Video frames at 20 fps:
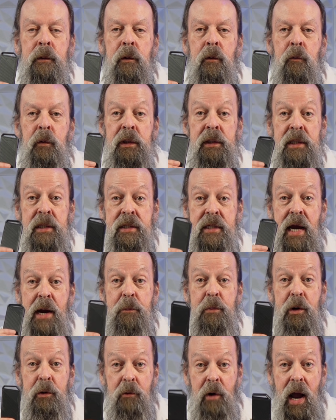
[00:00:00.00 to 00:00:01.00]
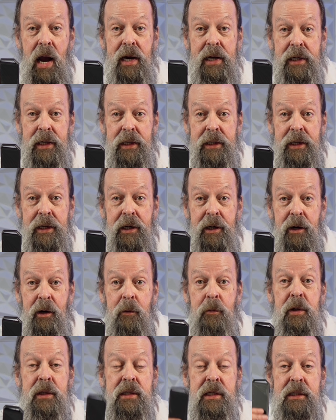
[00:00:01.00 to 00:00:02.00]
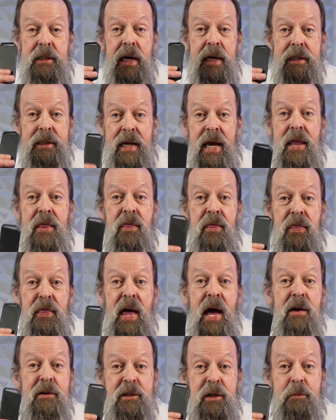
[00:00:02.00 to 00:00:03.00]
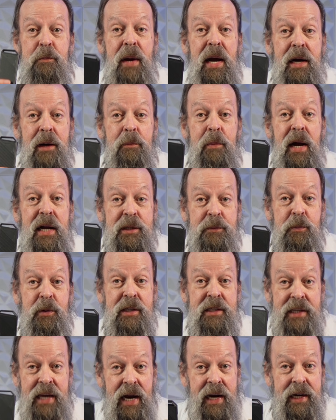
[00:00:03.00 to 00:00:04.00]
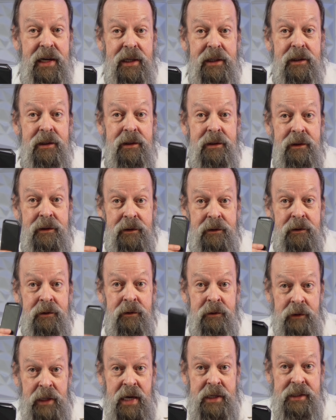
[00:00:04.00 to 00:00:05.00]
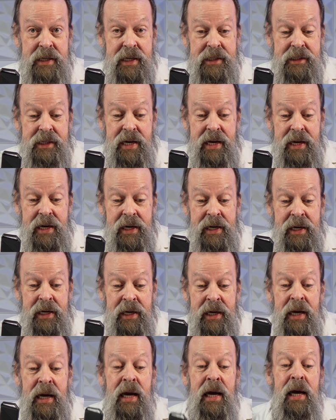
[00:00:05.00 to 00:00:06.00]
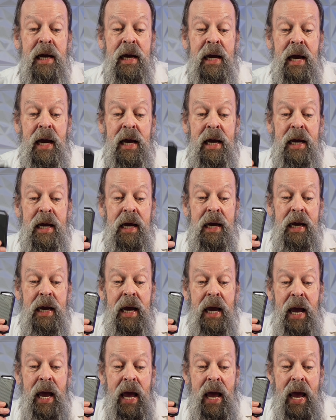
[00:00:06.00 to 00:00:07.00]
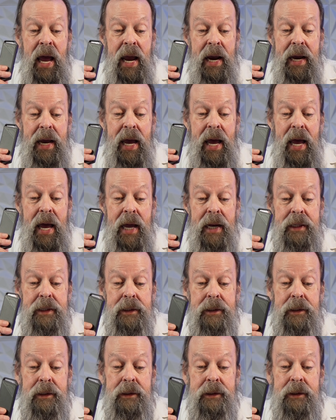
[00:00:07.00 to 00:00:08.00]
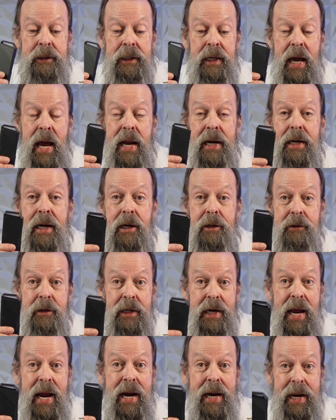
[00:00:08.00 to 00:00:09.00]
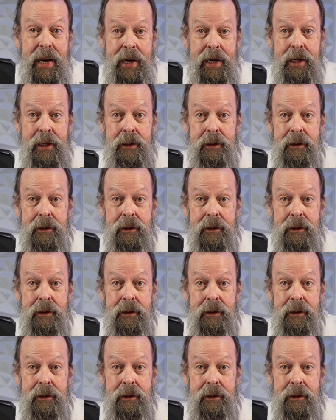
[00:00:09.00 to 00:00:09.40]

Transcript: With the Sabrent rocket in here, which is a 10,000 megabytes per second SSD, I got 980.